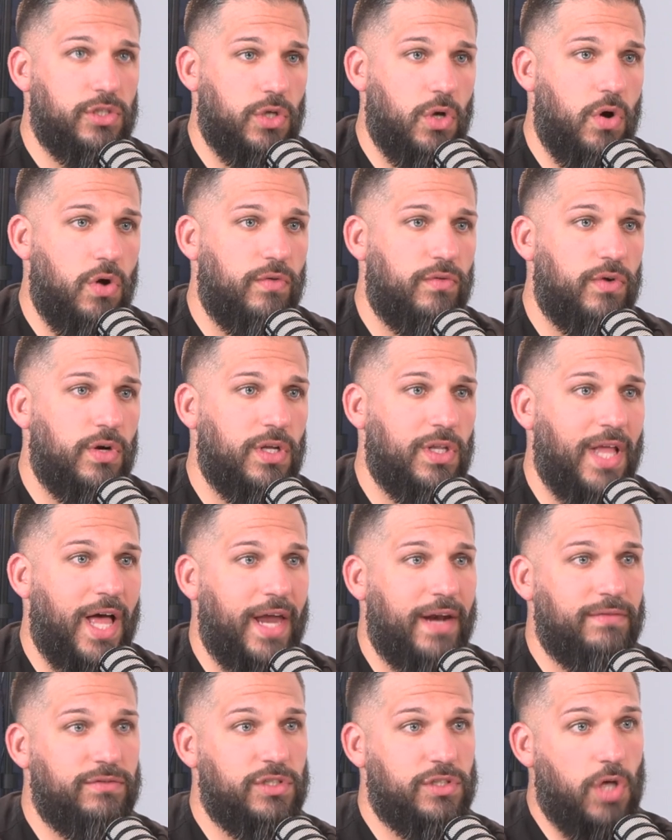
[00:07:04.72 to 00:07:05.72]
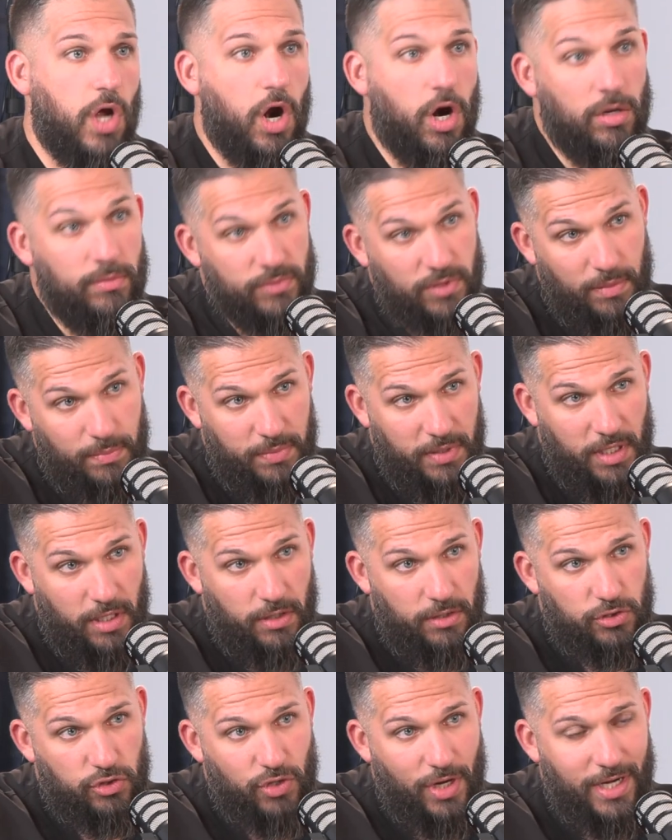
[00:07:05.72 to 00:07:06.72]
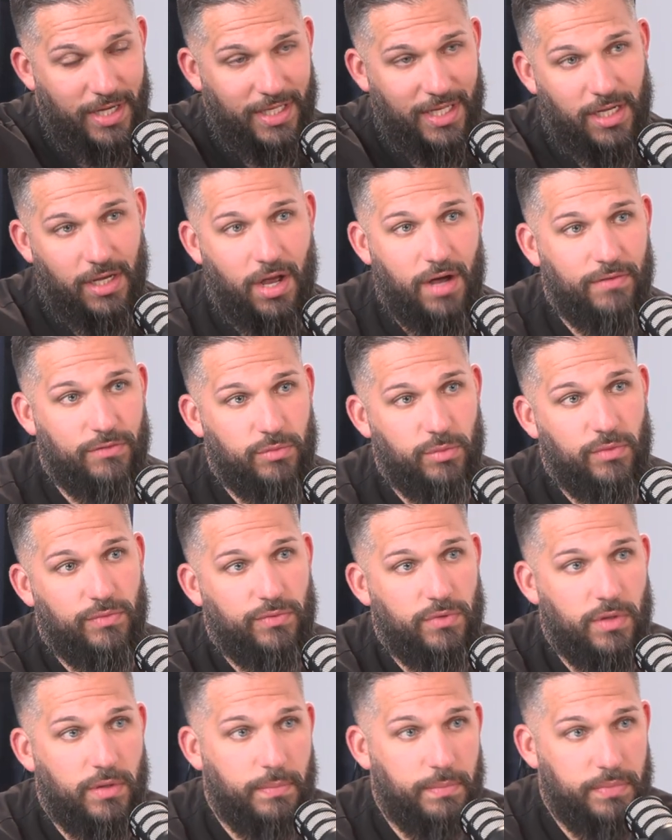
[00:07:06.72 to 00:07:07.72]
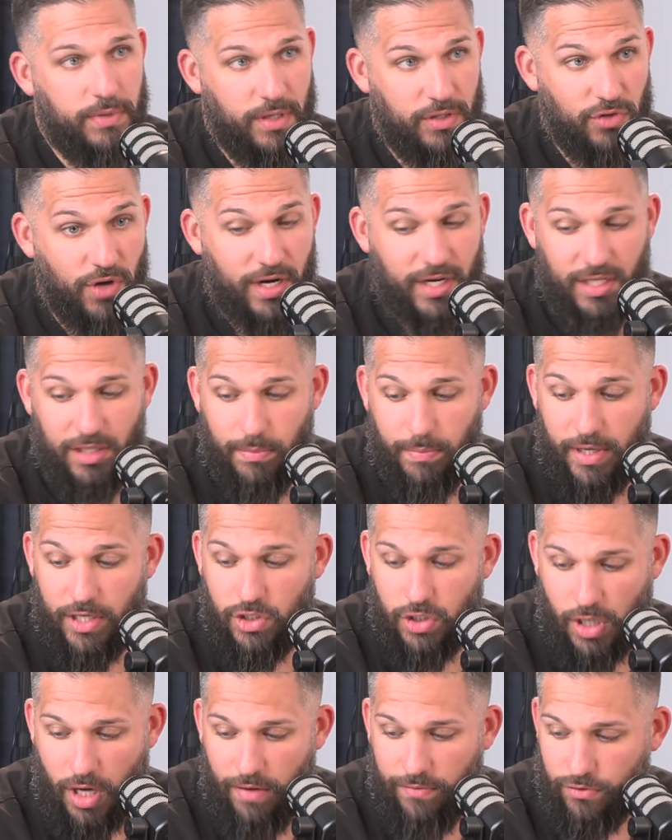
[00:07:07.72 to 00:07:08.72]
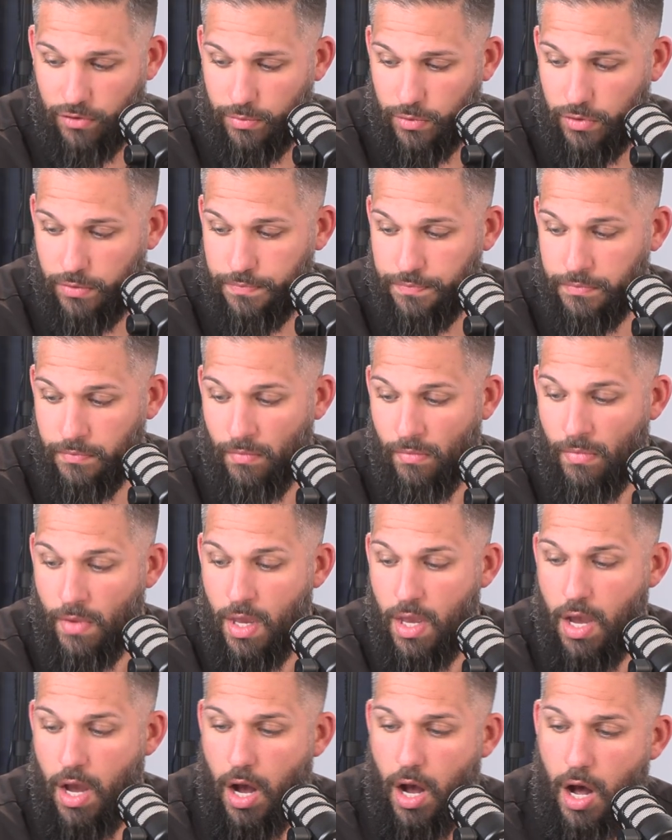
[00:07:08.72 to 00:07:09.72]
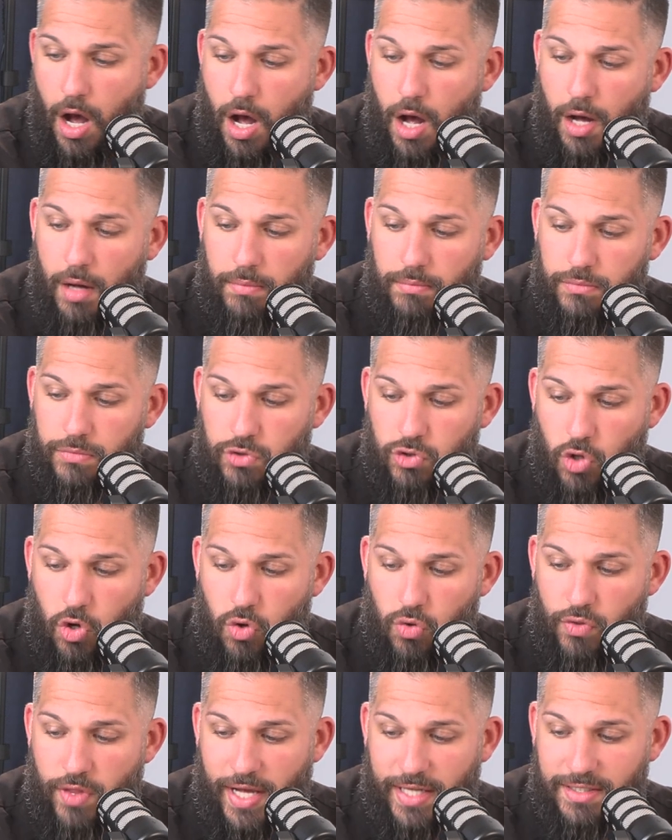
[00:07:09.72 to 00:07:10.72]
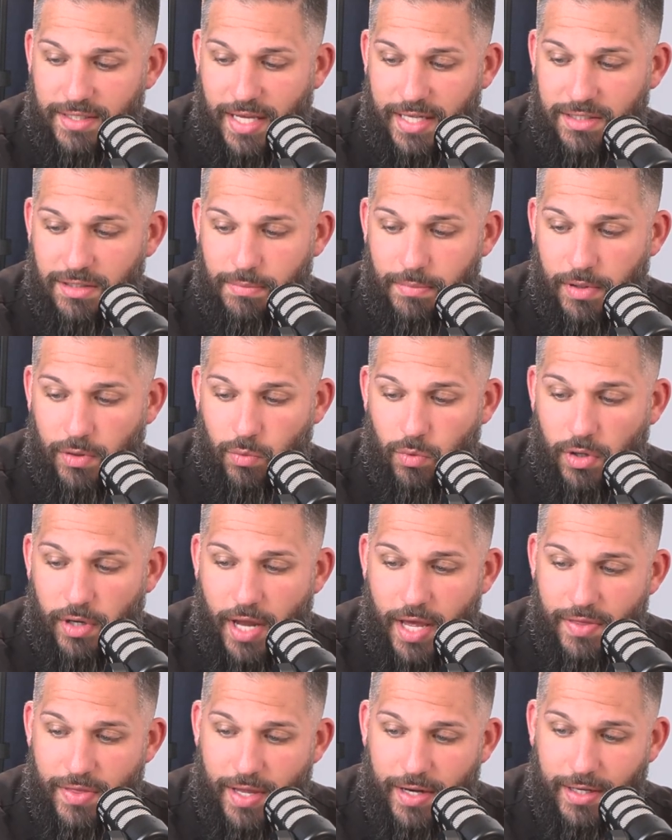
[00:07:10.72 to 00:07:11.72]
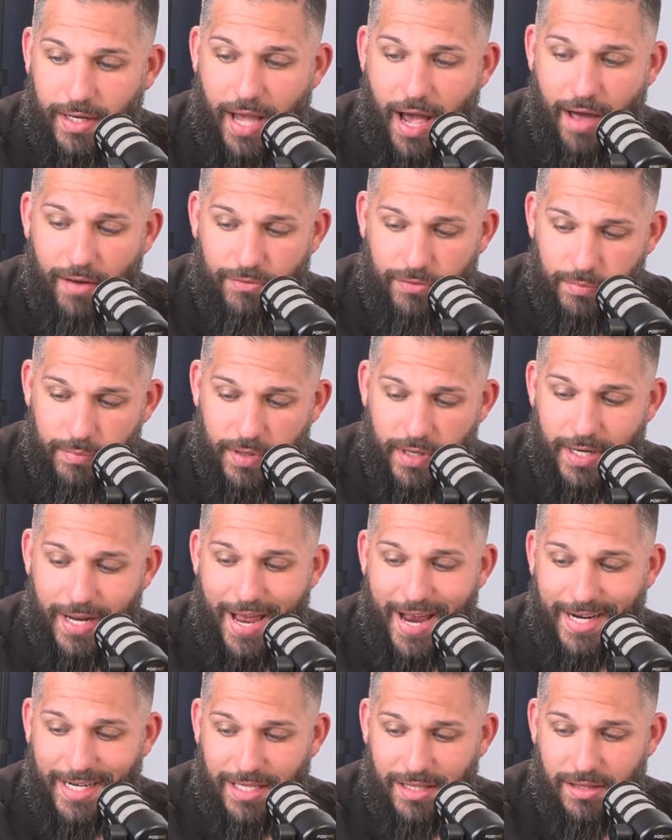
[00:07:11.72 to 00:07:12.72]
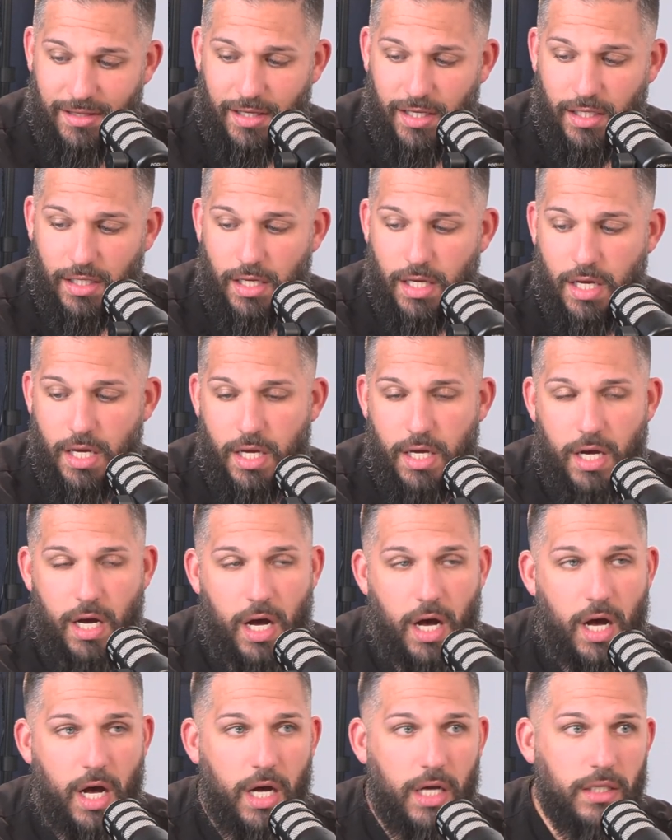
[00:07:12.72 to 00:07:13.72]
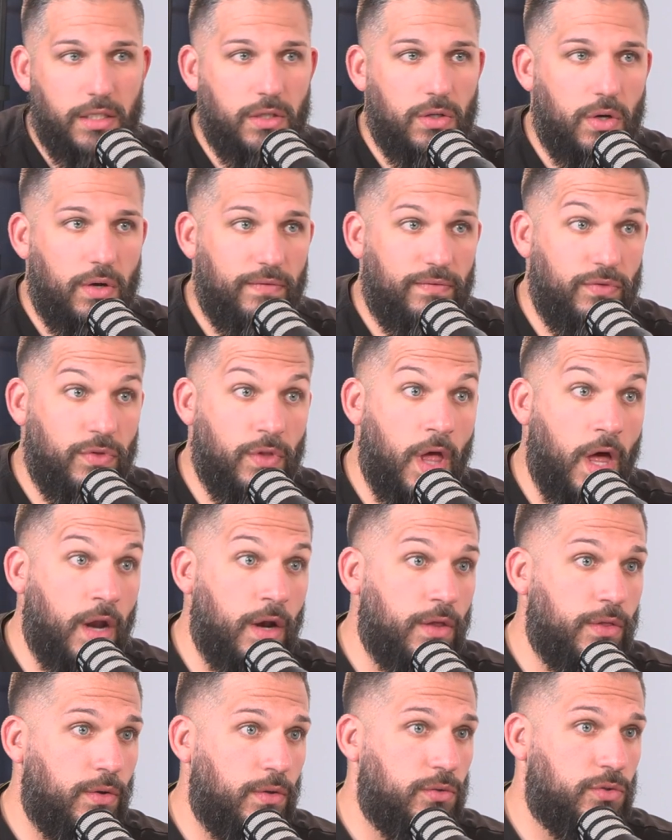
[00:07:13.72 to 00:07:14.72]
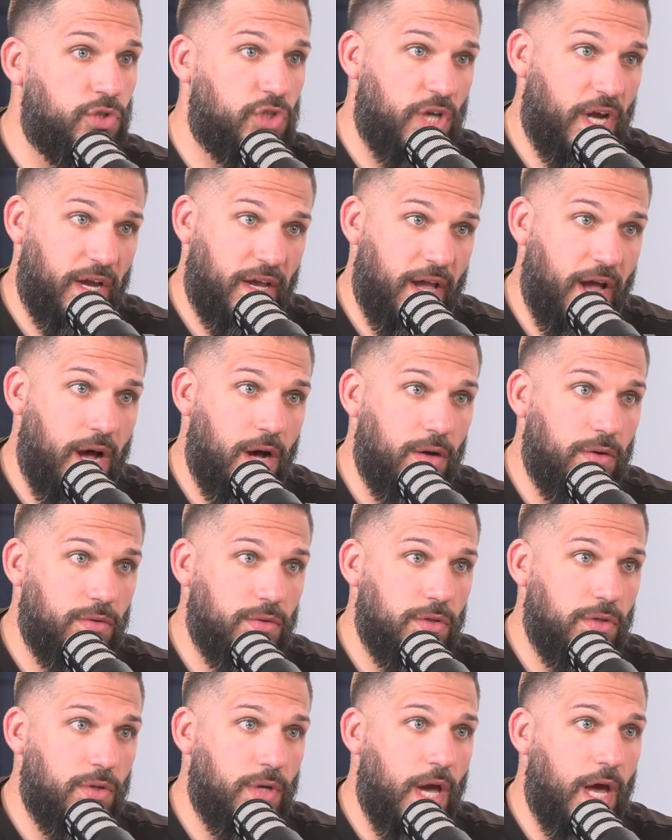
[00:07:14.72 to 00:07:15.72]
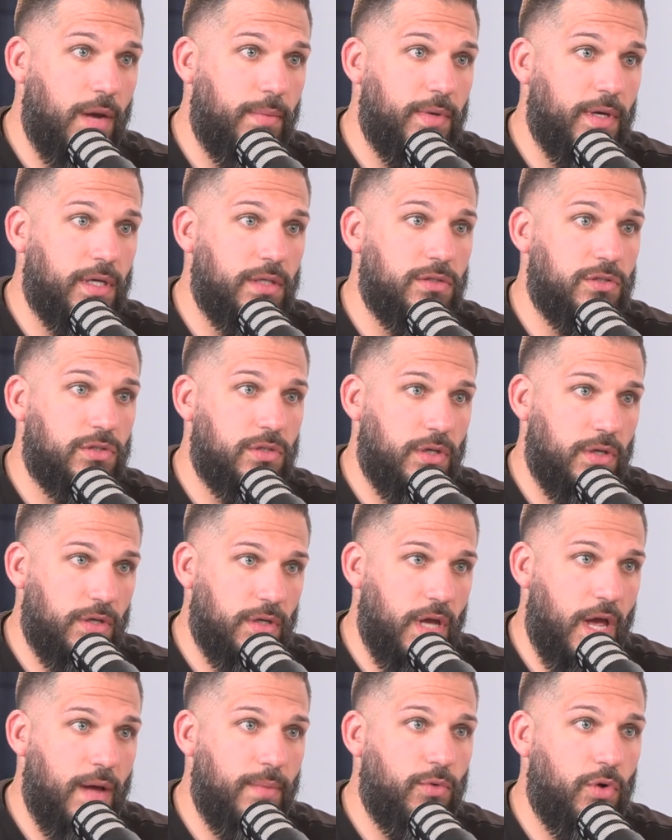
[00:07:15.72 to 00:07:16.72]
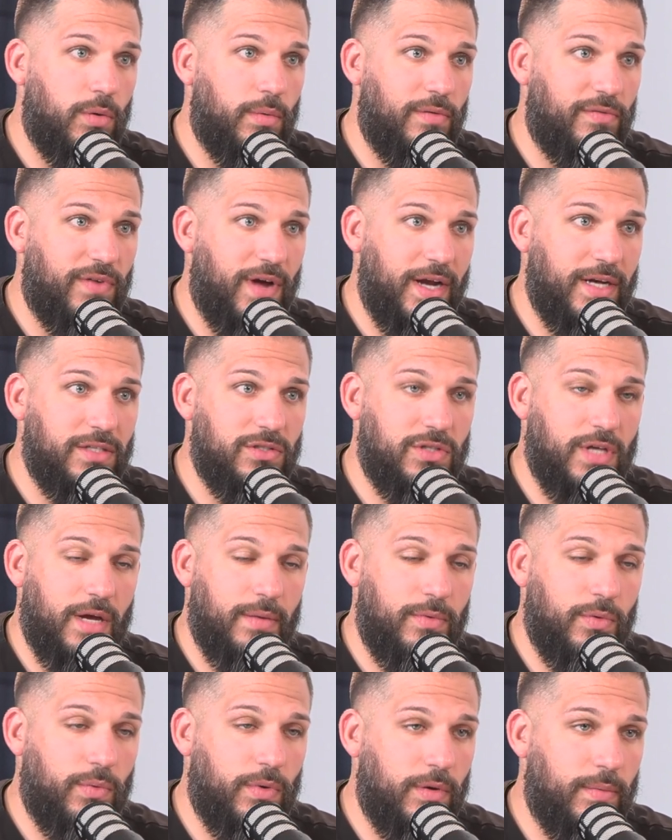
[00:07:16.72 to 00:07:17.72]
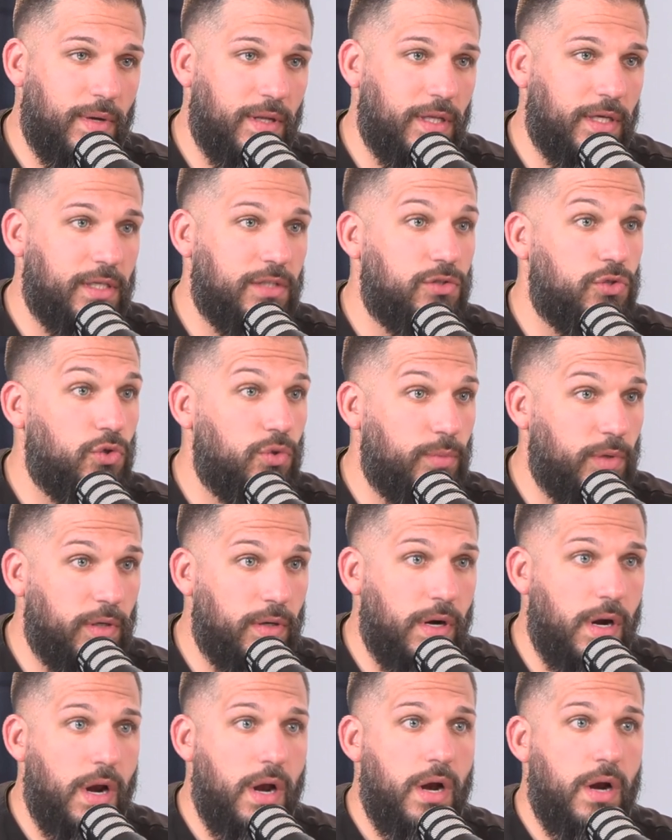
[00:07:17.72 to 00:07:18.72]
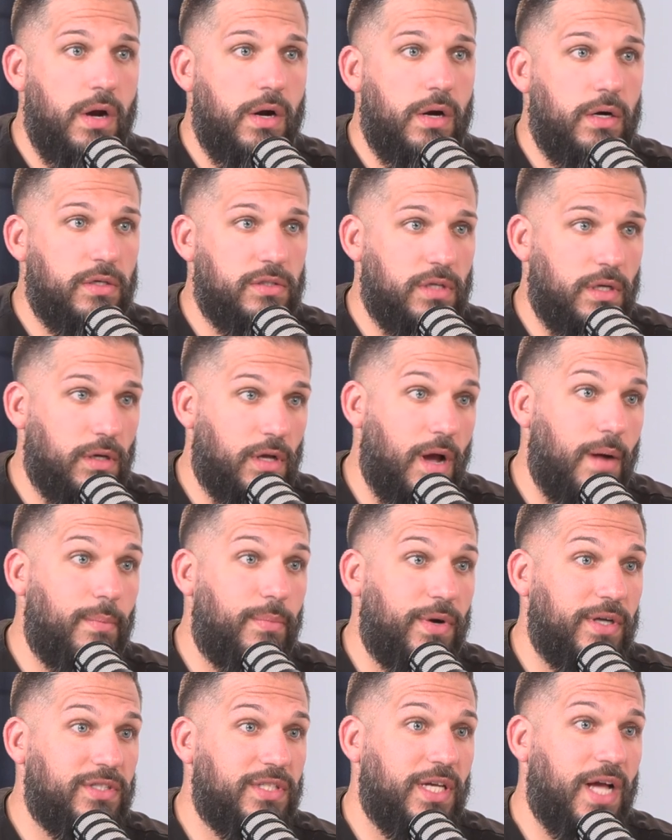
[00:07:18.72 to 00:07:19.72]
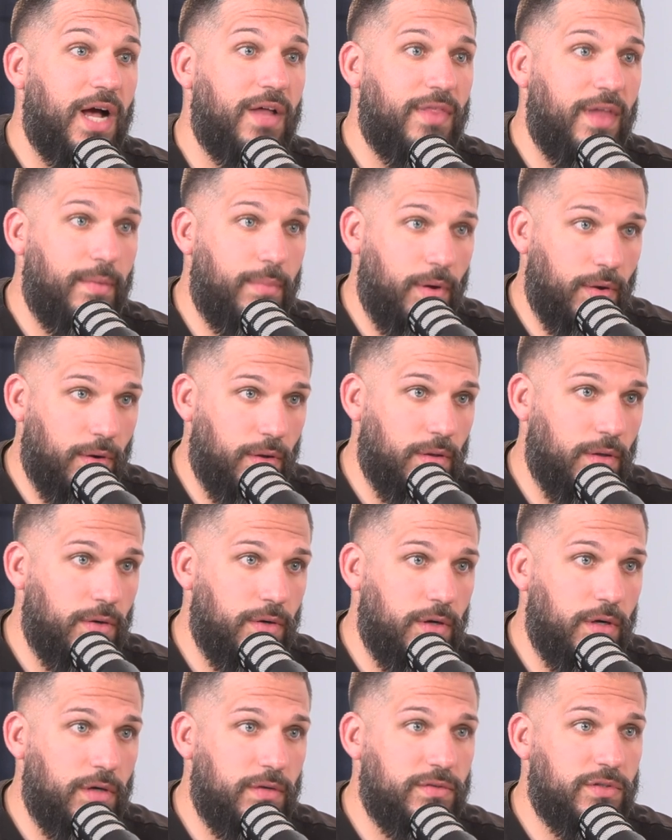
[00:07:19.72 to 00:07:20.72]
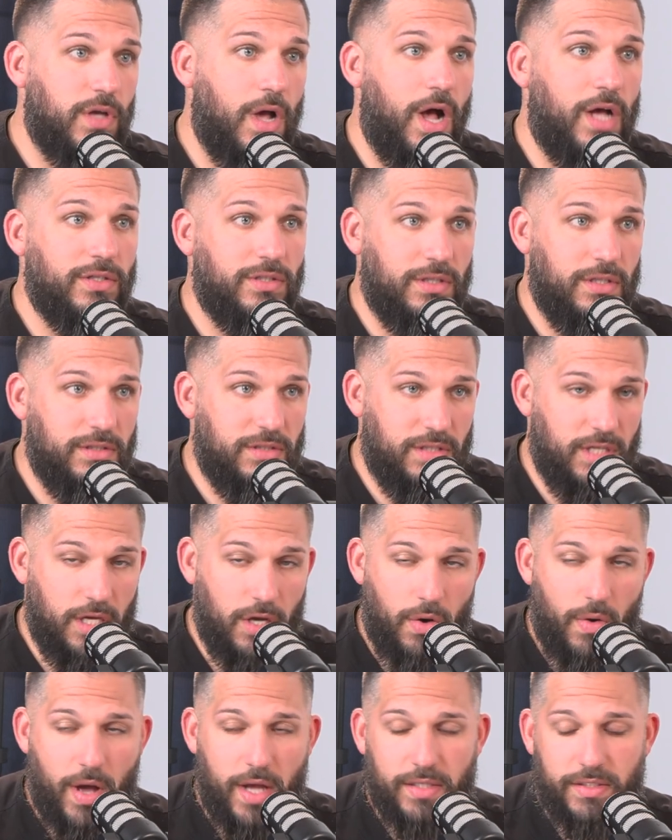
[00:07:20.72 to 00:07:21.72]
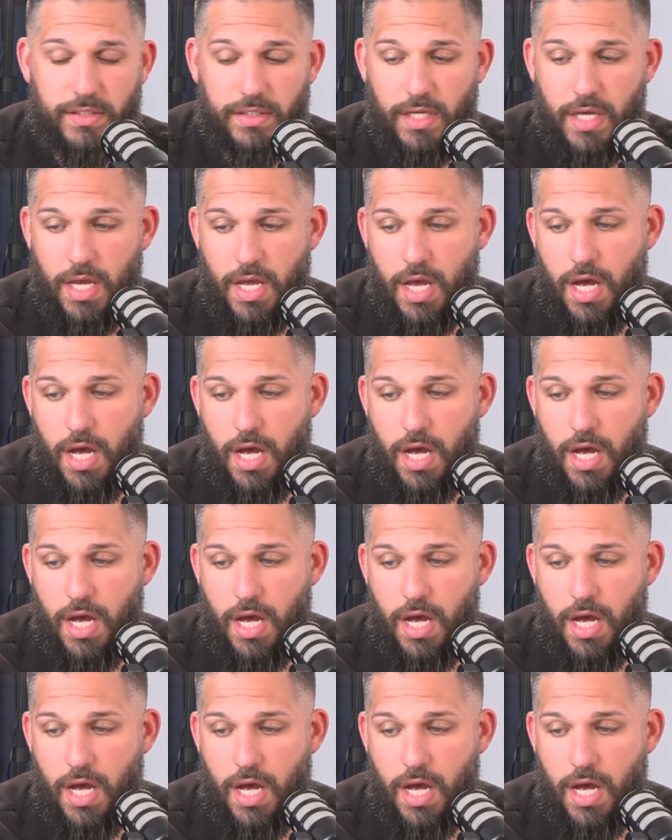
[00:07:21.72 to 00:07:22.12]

hunching over, a lot of just arms up here trying to get comfortable trying to get the patient comfortable. So that's a big one. And then God forbid anything, if none of those check out, you got to be concerned. Abnormal findings, you got to be worried about like a tumor or something compressing on that bundle of nerves causing this TOS.